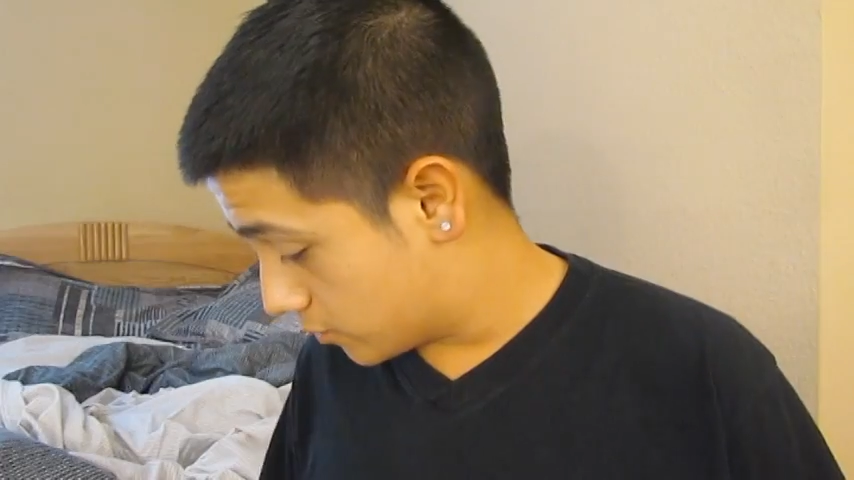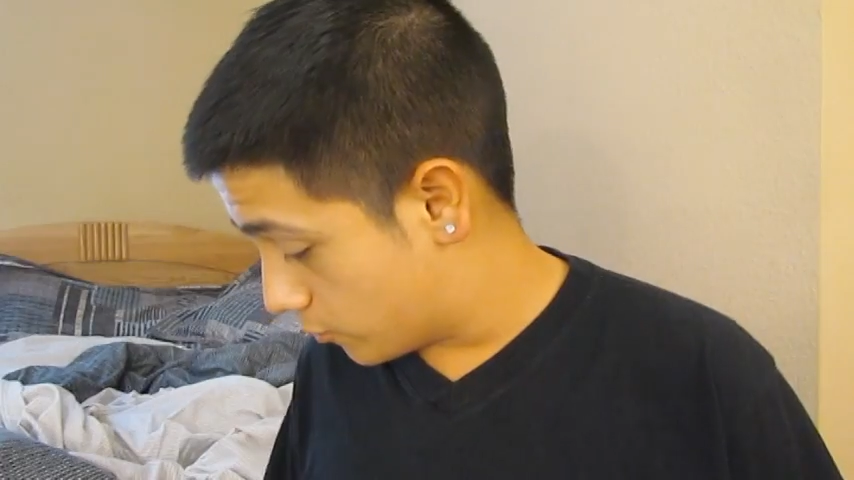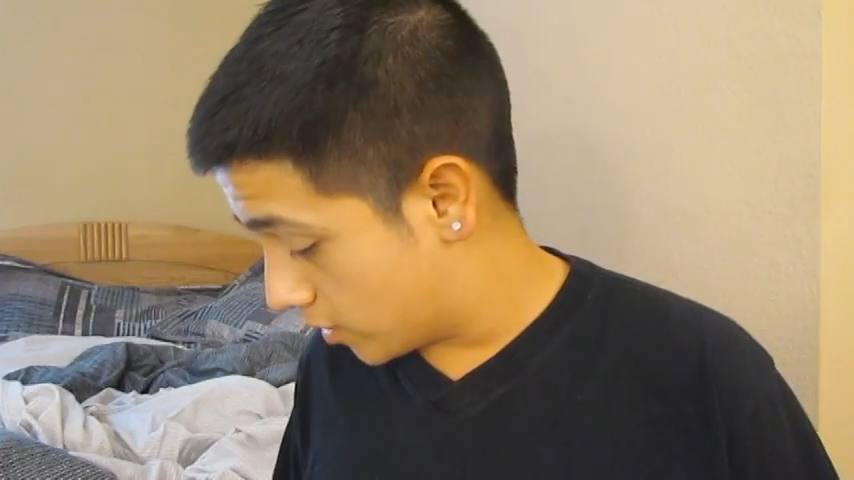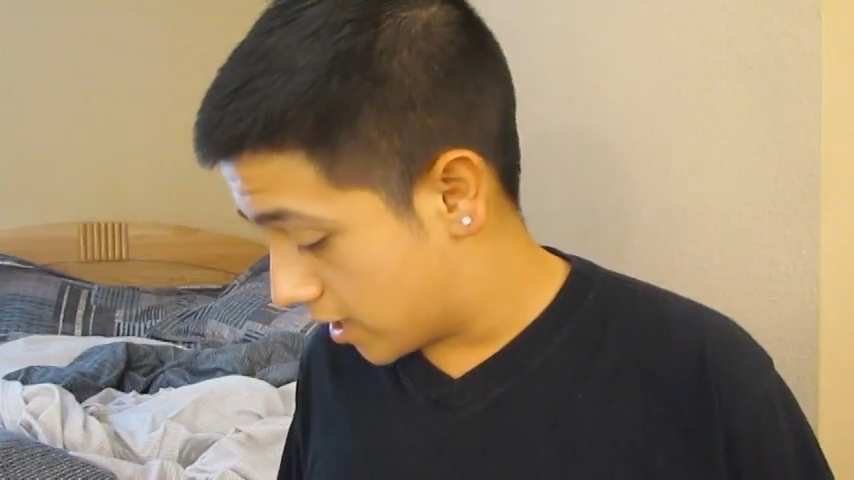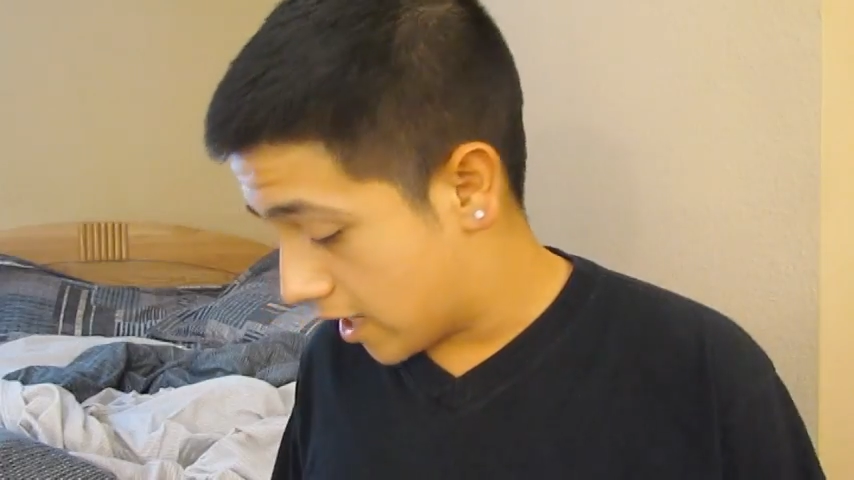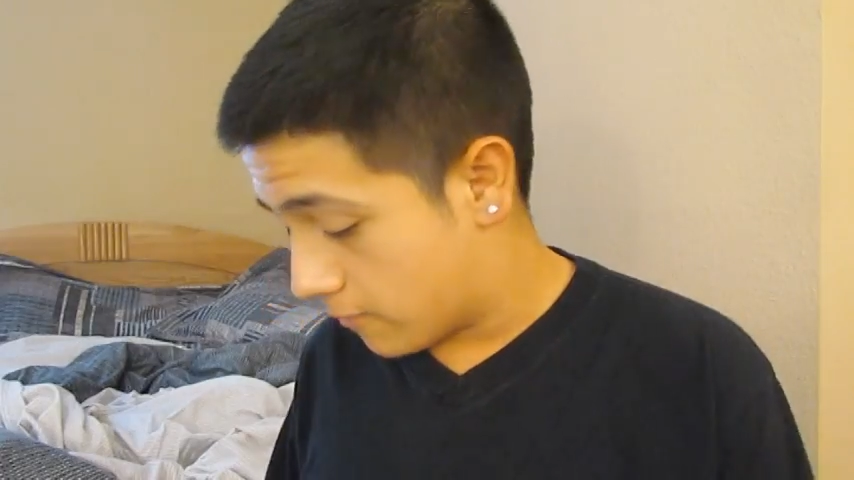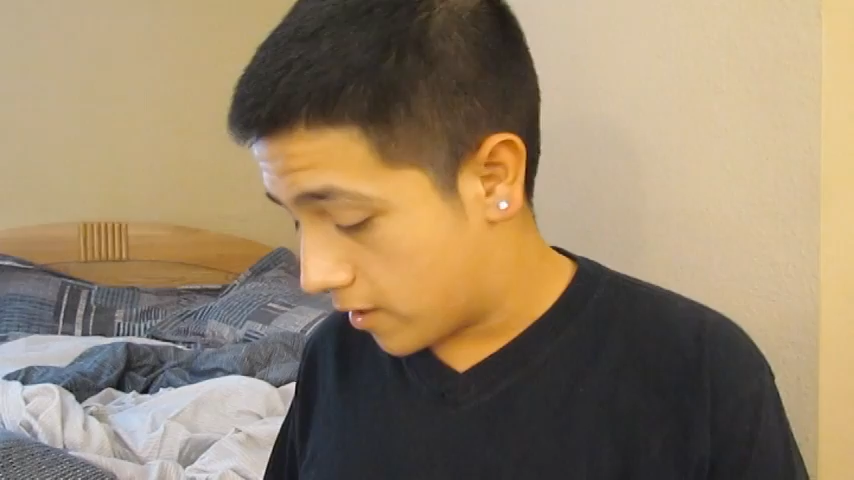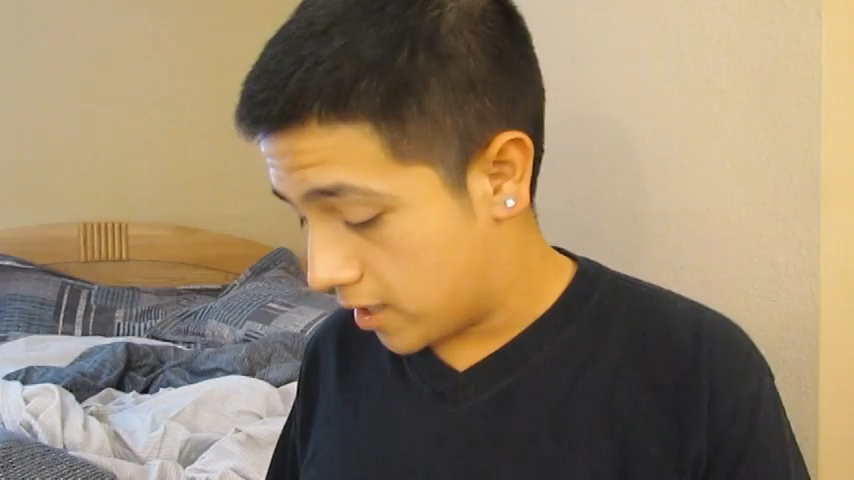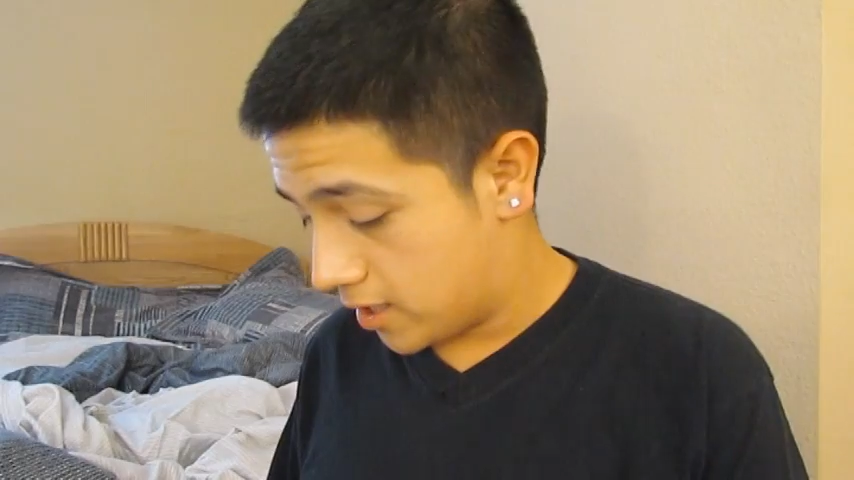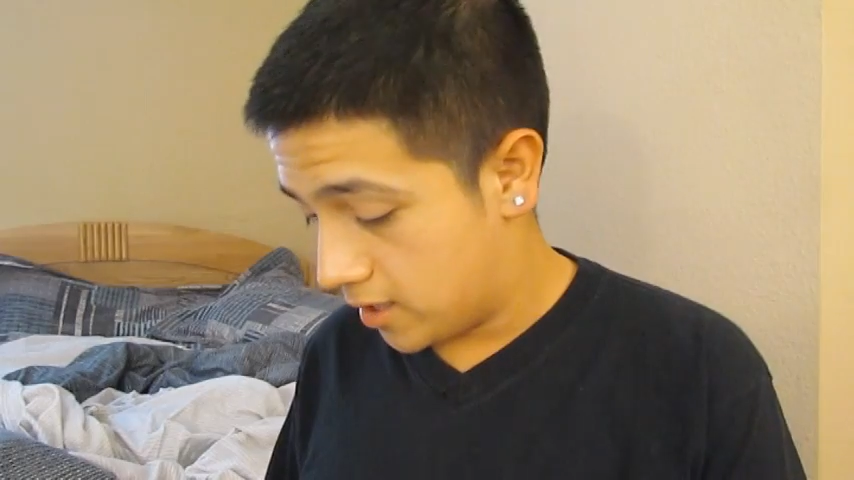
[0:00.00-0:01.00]
one we got
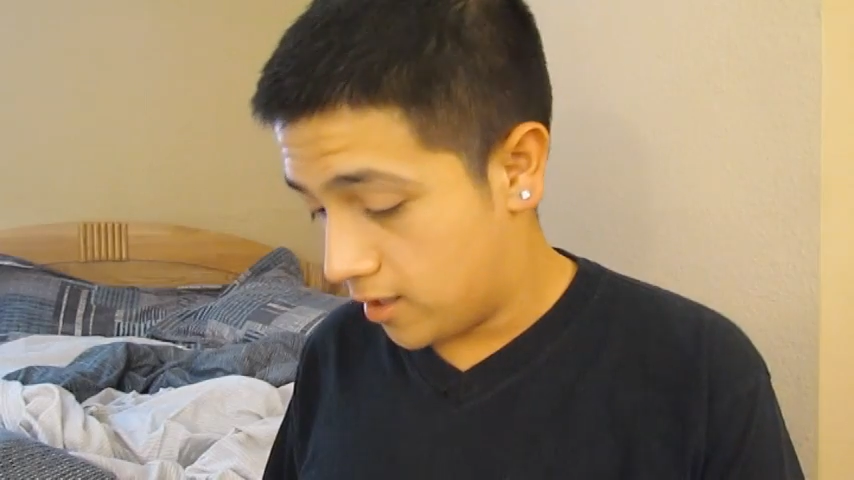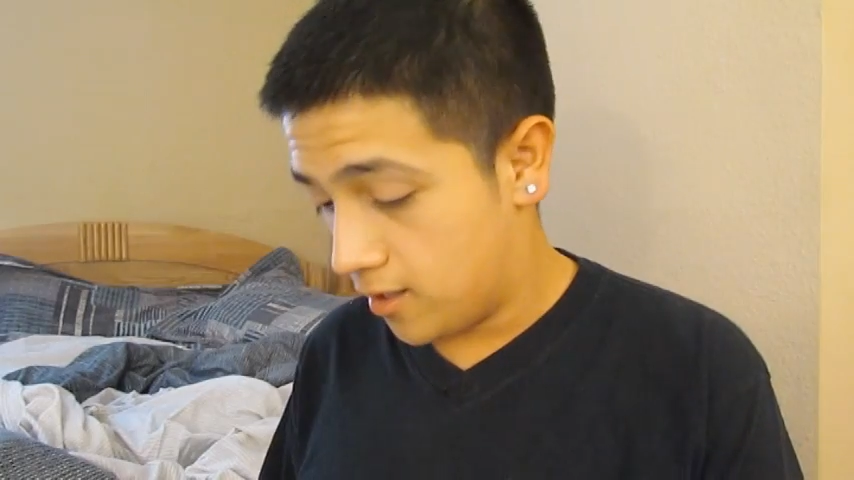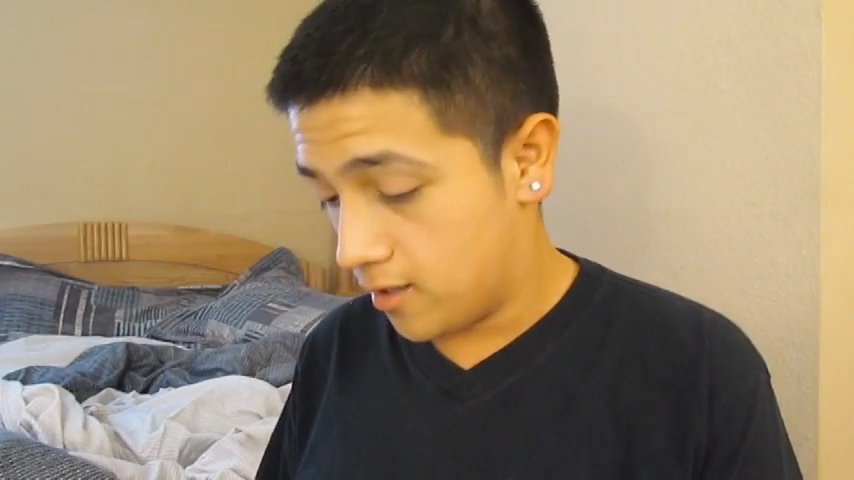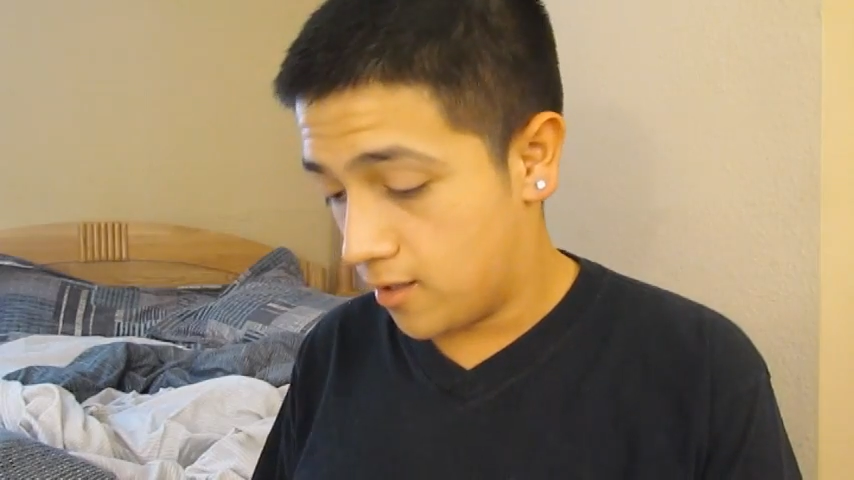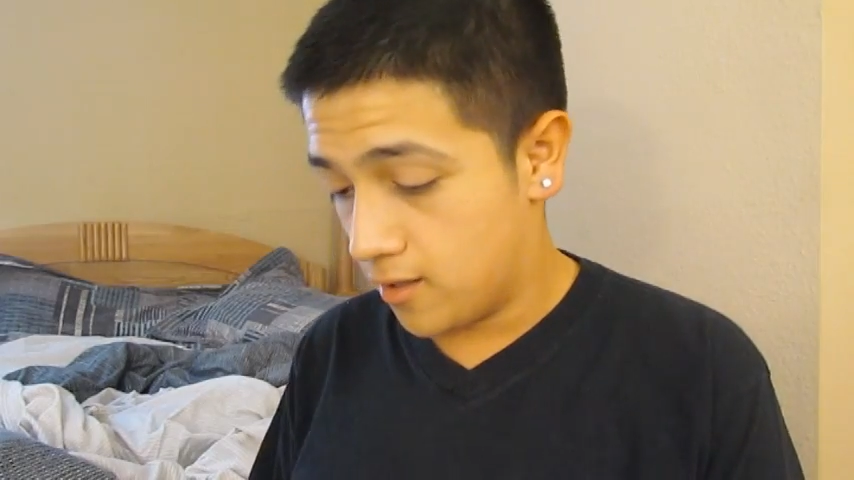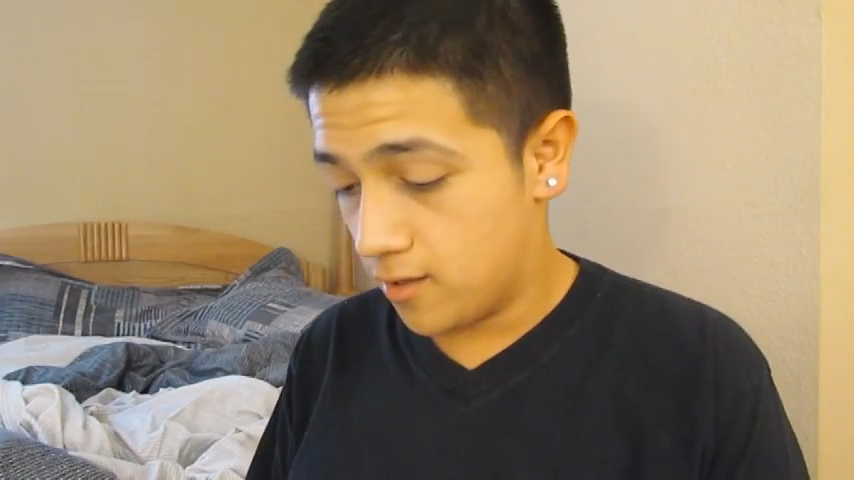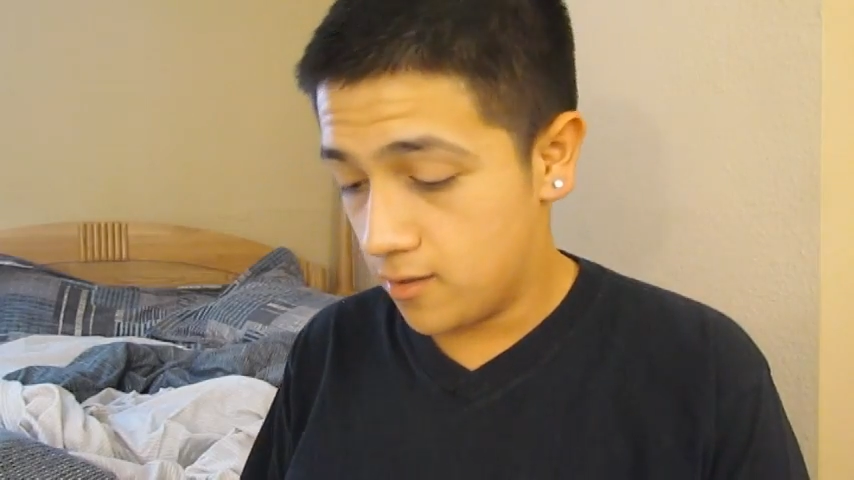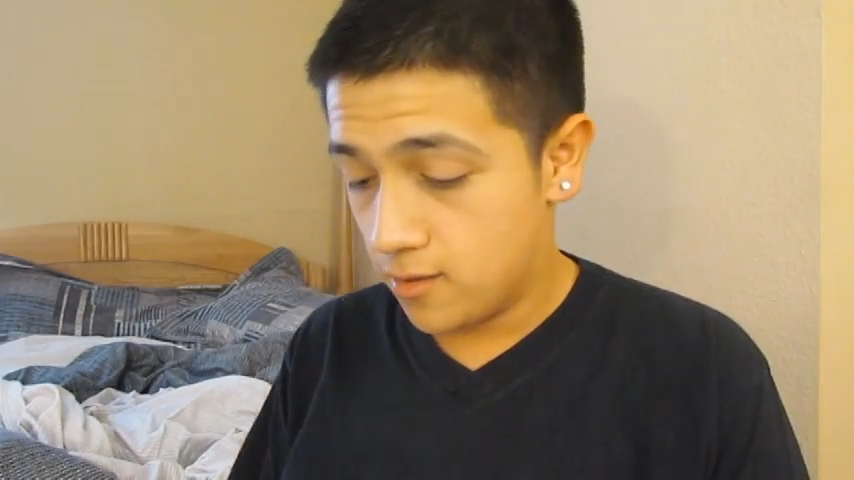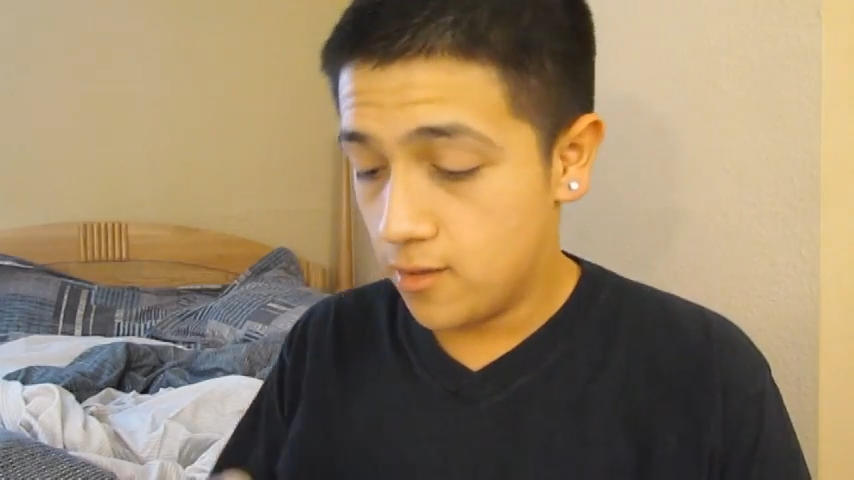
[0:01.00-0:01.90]
right here,